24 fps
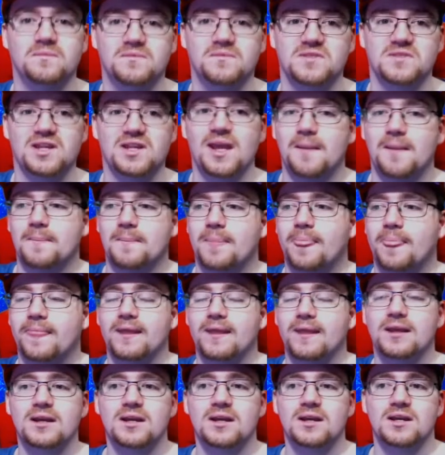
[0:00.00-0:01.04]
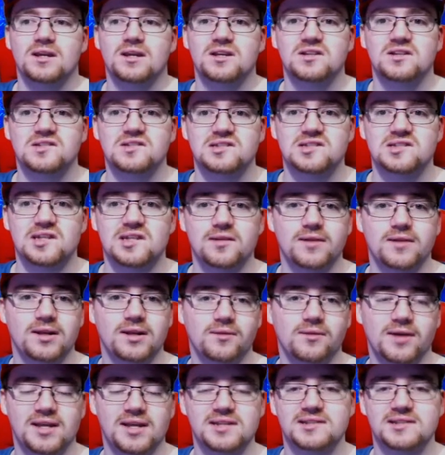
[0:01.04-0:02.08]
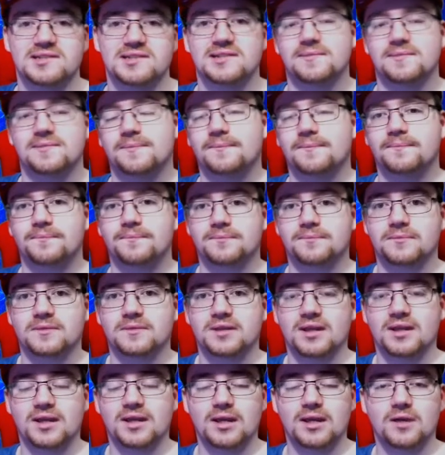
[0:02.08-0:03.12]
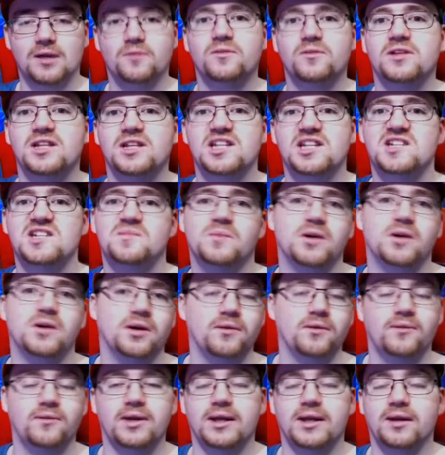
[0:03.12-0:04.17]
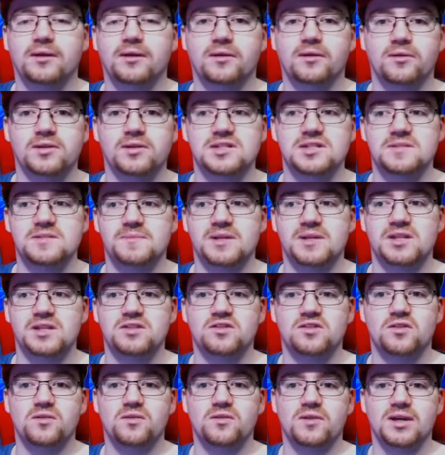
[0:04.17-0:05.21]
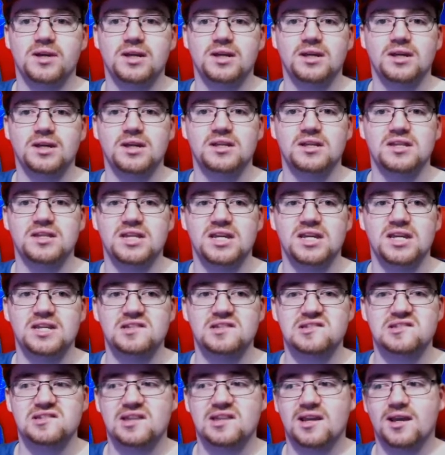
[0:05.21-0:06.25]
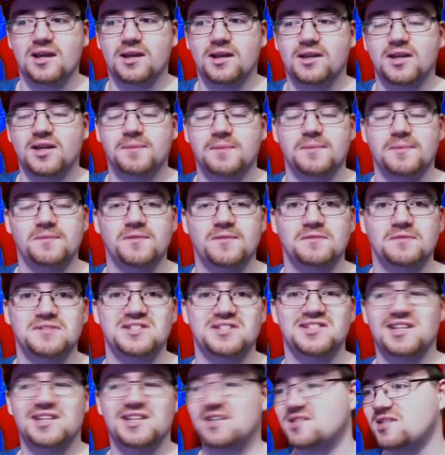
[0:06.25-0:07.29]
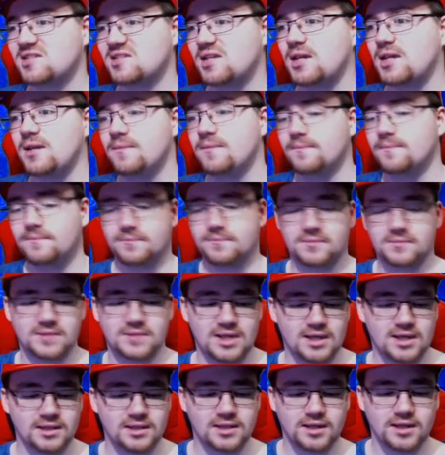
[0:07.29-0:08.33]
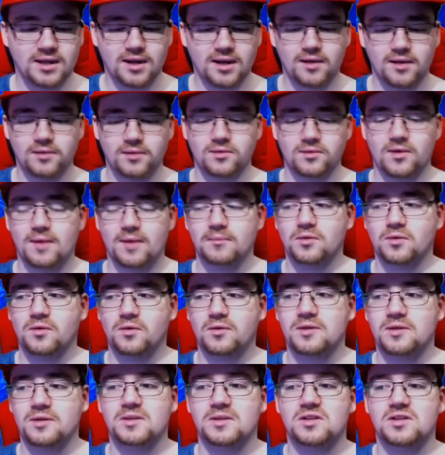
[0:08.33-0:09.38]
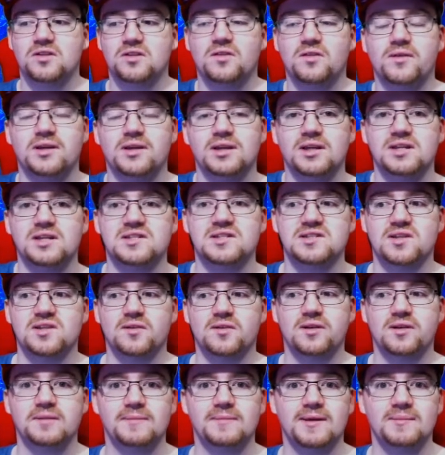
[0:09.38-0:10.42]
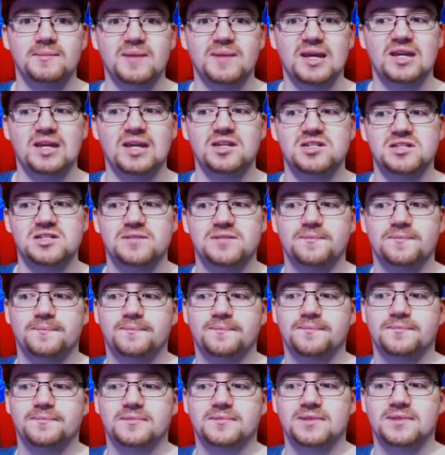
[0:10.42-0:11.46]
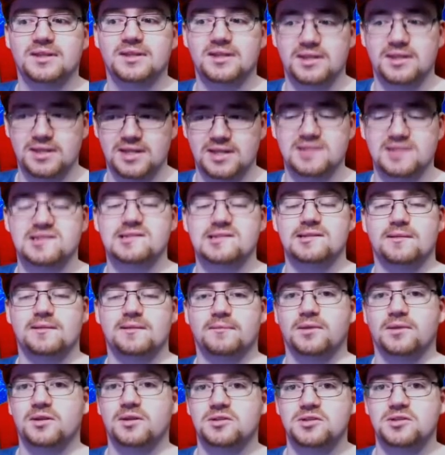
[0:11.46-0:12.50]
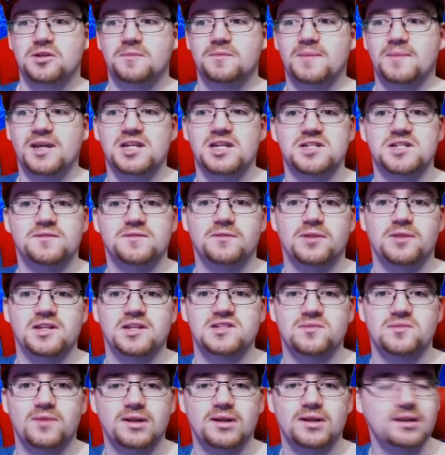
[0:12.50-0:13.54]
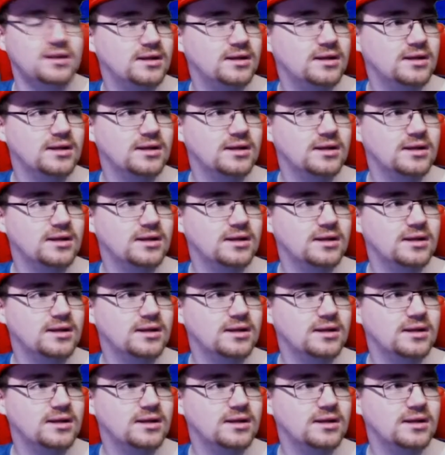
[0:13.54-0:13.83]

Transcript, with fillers: So, yeah. So, anyways, uh, for this part, we are going to be doing the Star Cup in 50cc. And the character I'm going to be doing is going to be Peach. Yes, I'm going to do Peach for this one.